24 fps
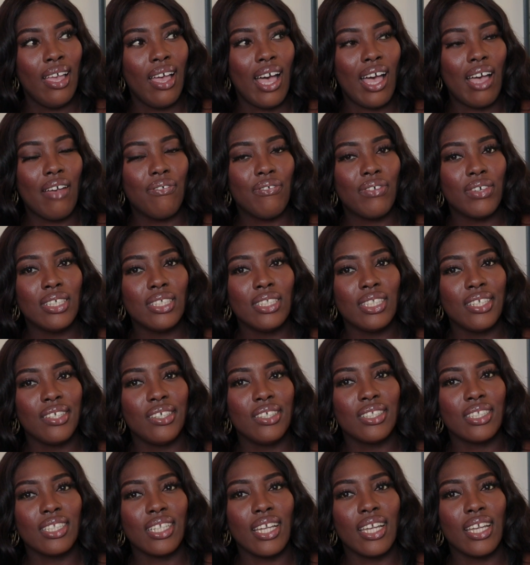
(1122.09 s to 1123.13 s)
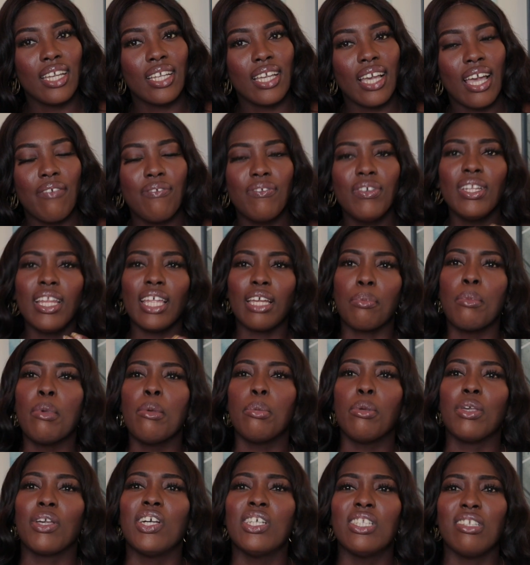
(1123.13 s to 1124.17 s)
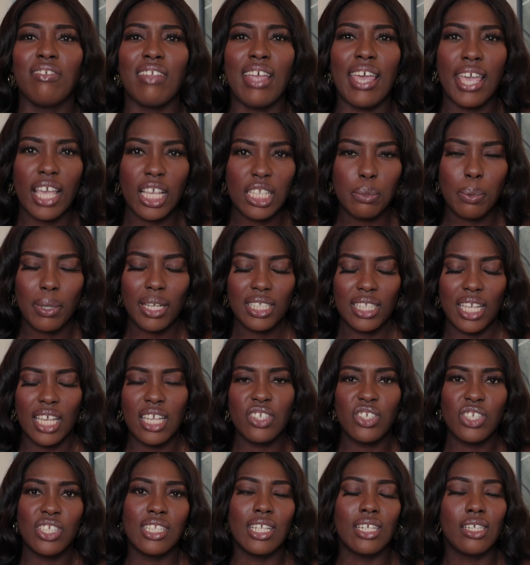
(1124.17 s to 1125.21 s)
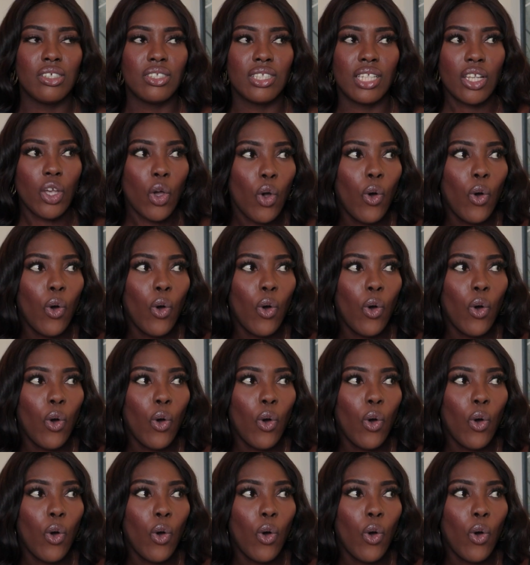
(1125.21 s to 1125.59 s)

at first I was like, I feel like maybe because of that expectation that I was like,